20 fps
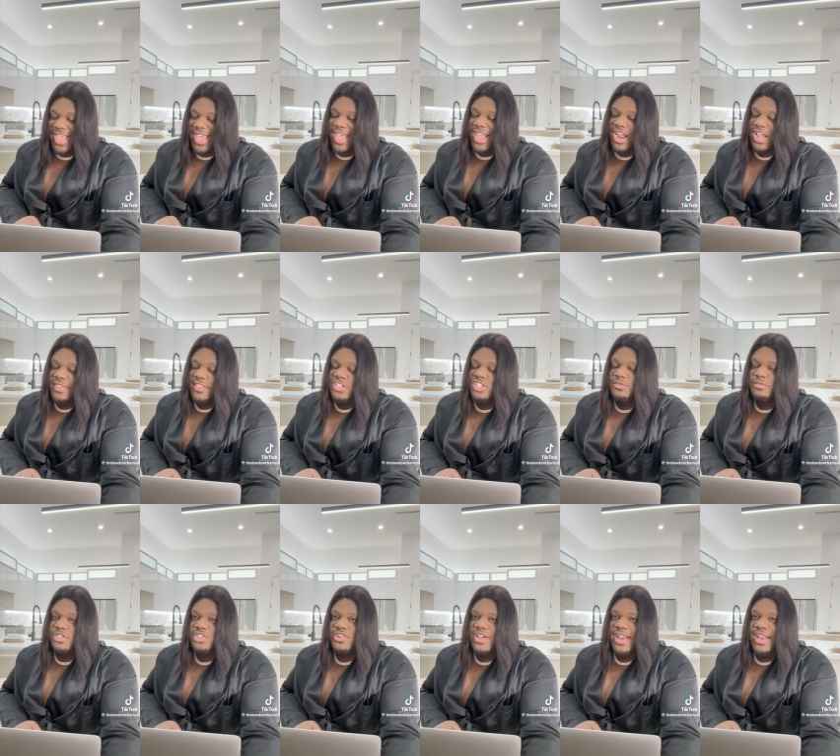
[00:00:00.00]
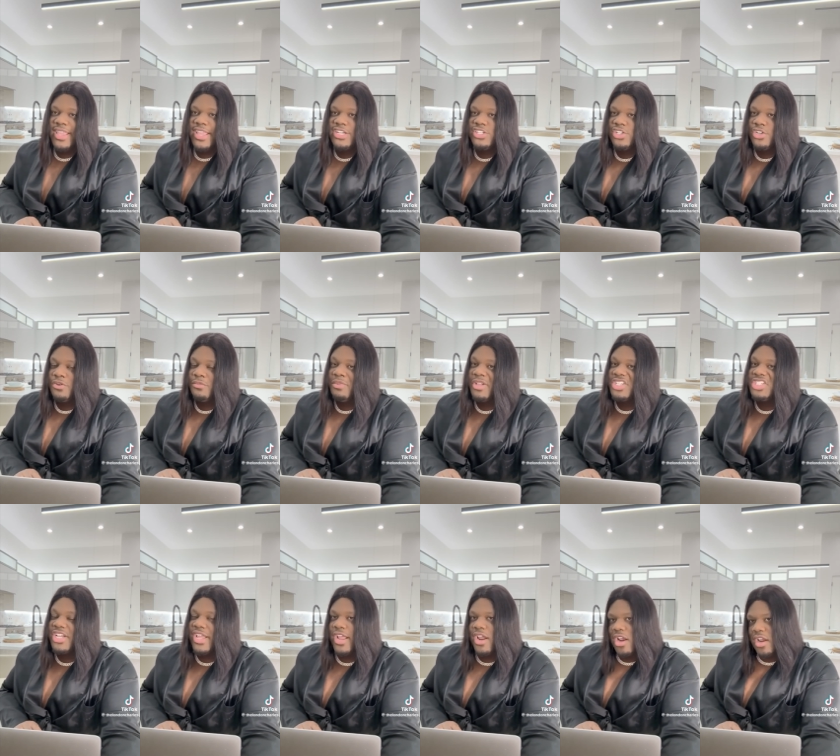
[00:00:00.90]
I heard that you've been trying to get your little
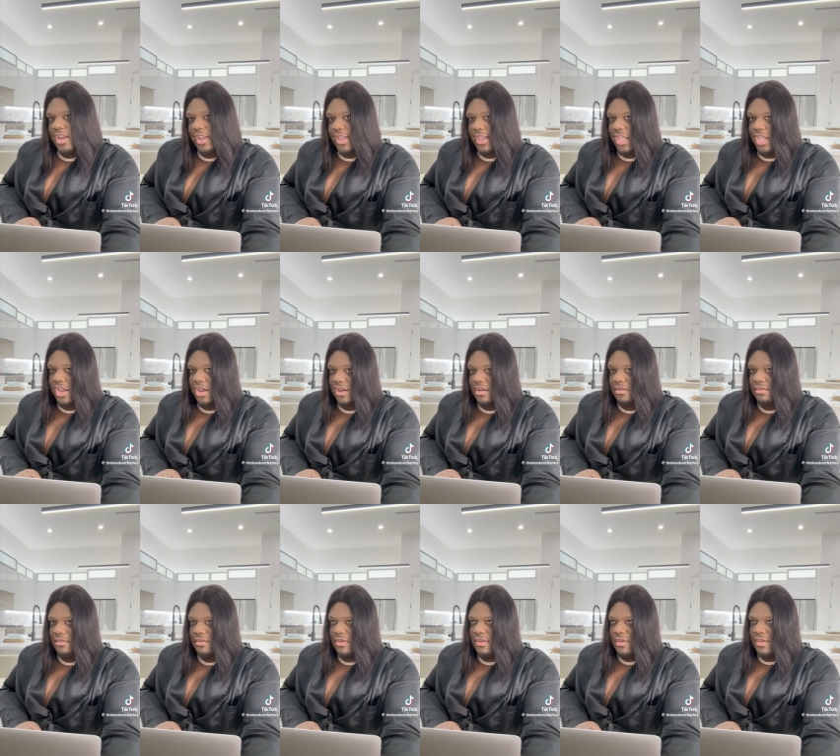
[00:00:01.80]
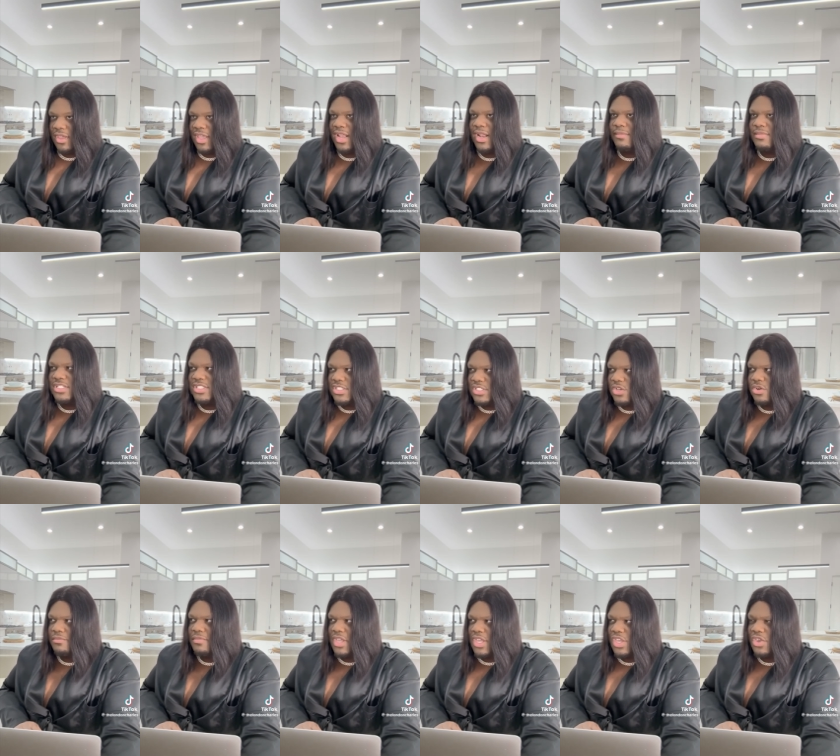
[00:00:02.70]
bitch Erica here, and I'm
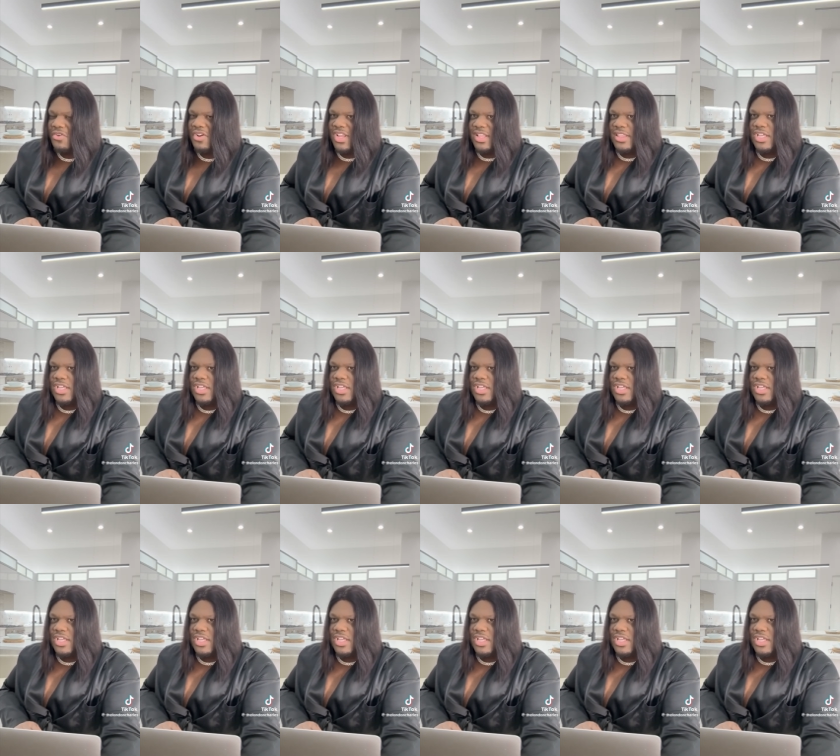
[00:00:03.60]
assuming you need the